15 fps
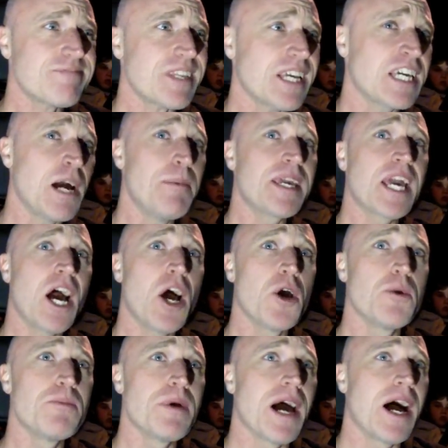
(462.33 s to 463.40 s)
coming
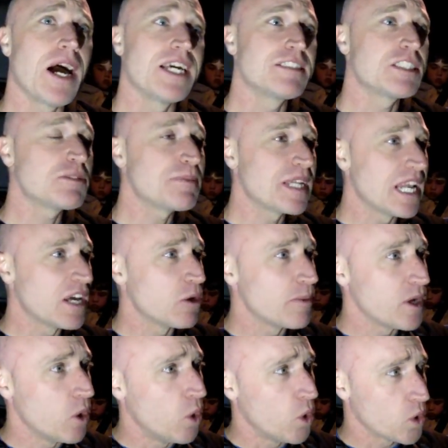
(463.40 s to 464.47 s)
home, it's just been a little
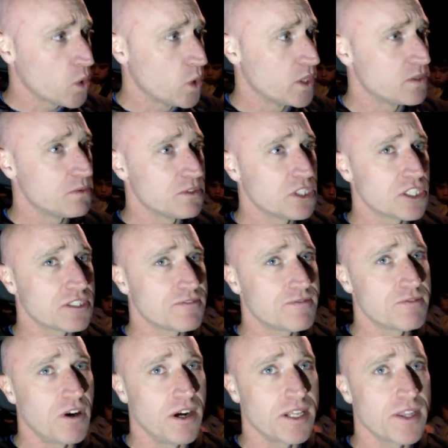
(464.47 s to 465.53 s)
bit awkward, just
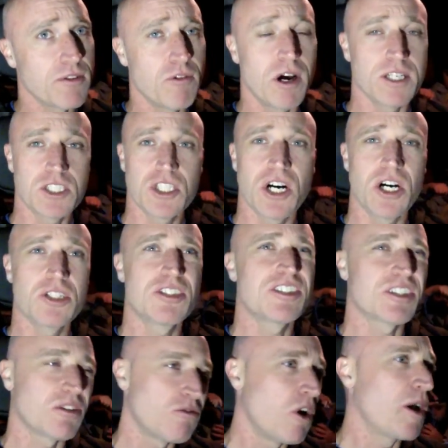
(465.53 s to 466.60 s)
finding the right
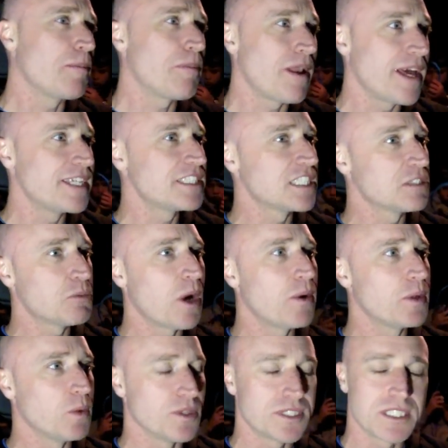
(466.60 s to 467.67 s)
chargers at the right places where
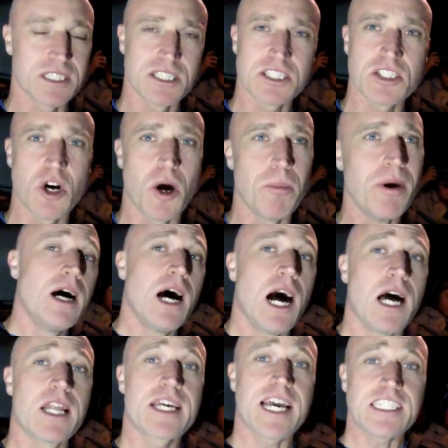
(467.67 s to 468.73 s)
we wanted to stop.
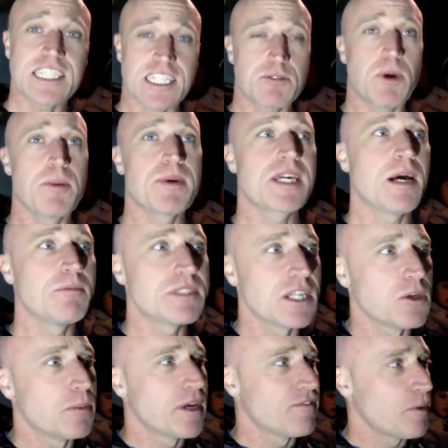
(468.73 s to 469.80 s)
And I guess that's where it becomes a
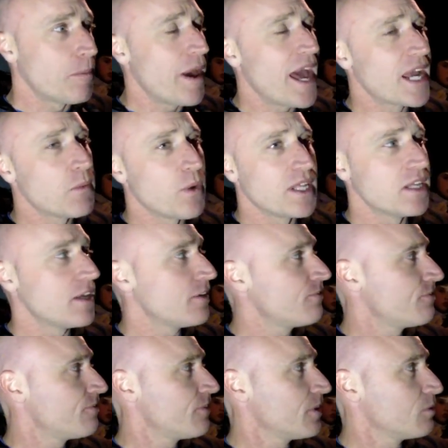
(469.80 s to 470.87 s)
little bit of a pain
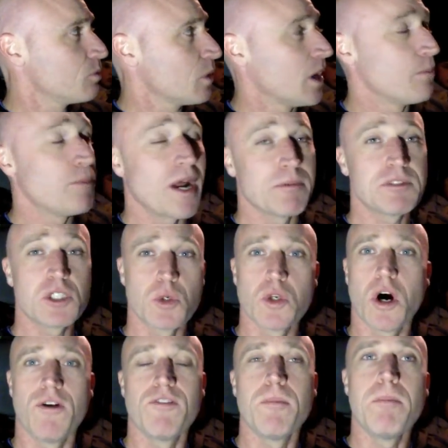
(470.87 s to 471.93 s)
perhaps you're
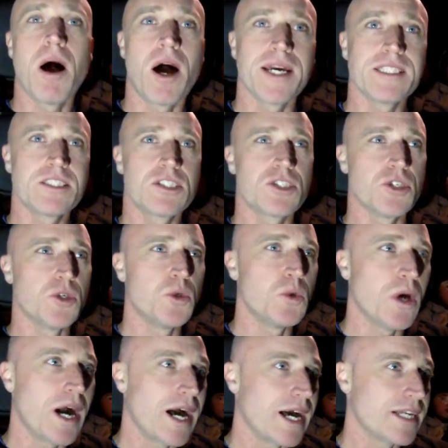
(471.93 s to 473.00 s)
not of a mind
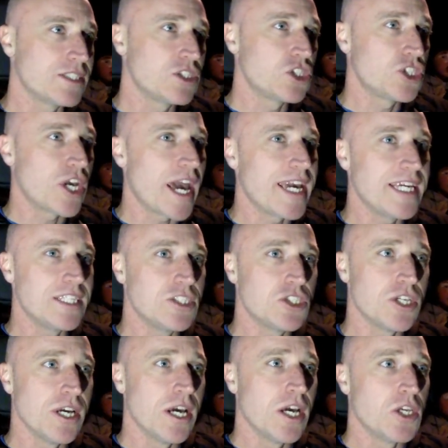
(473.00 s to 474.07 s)
to
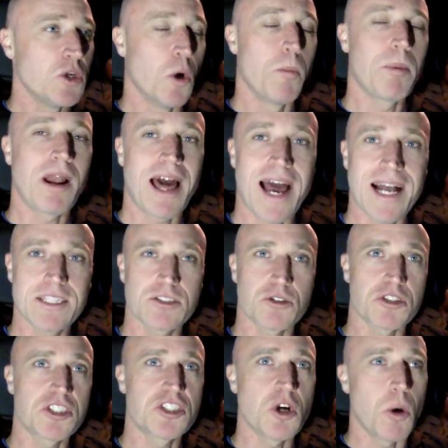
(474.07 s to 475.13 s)
change your plans or
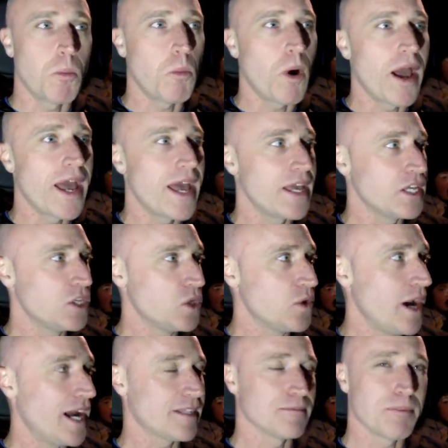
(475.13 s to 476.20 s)
stop where you
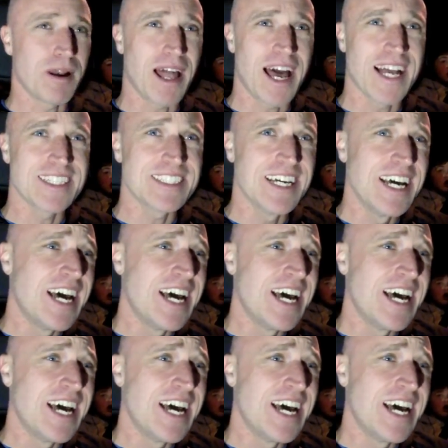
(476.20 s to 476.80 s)
hadn't planned.